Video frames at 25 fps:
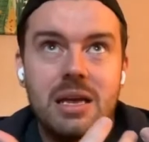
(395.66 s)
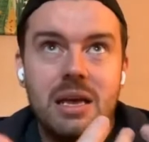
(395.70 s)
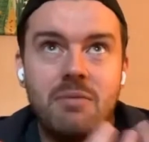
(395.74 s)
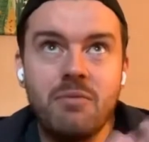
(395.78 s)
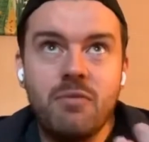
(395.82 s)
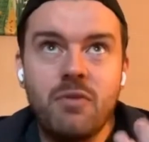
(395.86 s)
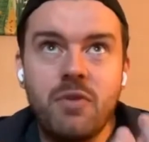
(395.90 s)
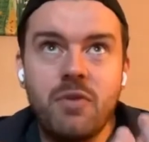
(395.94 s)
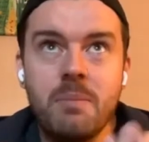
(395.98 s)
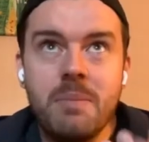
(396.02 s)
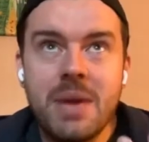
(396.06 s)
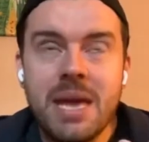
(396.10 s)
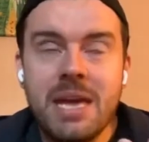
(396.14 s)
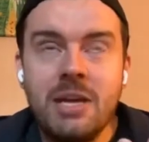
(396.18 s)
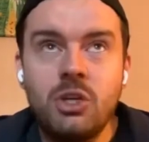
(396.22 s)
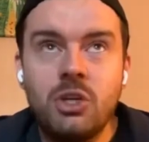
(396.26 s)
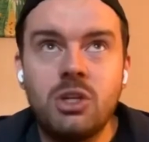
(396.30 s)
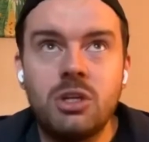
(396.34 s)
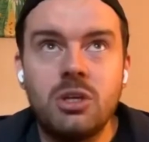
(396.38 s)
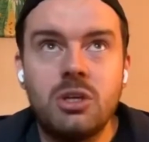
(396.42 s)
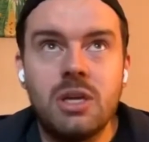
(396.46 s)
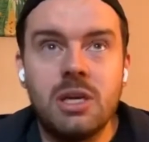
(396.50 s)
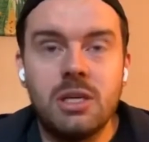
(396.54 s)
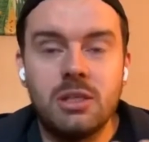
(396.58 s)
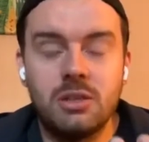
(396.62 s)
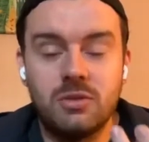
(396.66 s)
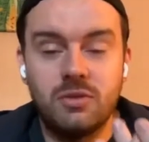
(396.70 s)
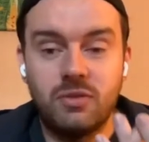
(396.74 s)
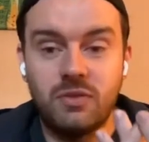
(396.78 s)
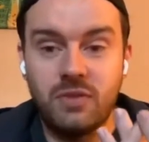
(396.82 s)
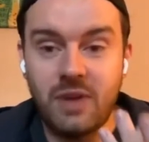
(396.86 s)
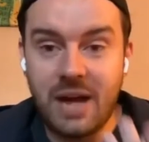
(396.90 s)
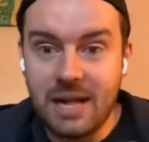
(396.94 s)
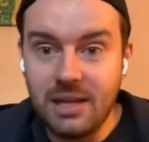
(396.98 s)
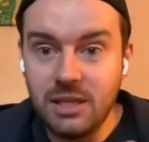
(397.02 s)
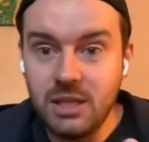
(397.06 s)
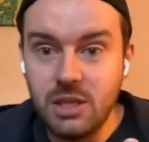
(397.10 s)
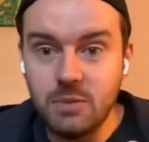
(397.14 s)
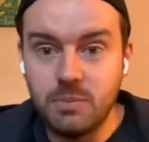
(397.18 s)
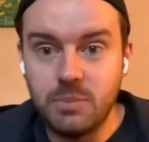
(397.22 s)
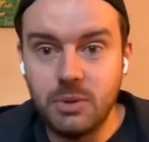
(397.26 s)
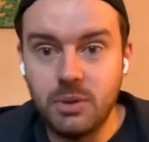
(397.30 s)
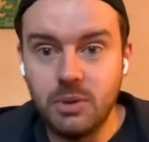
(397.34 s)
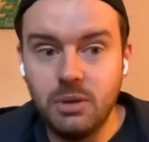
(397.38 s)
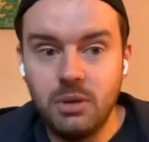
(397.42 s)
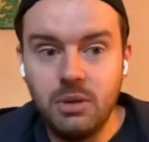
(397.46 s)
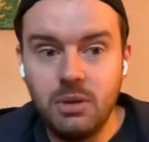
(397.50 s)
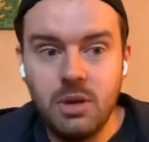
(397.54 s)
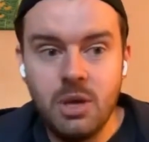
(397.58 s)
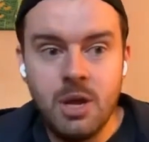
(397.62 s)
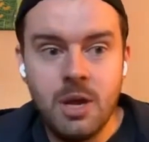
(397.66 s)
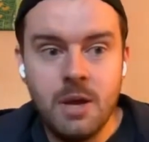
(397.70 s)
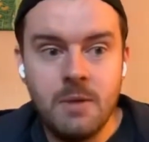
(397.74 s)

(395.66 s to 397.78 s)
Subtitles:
information is valuable.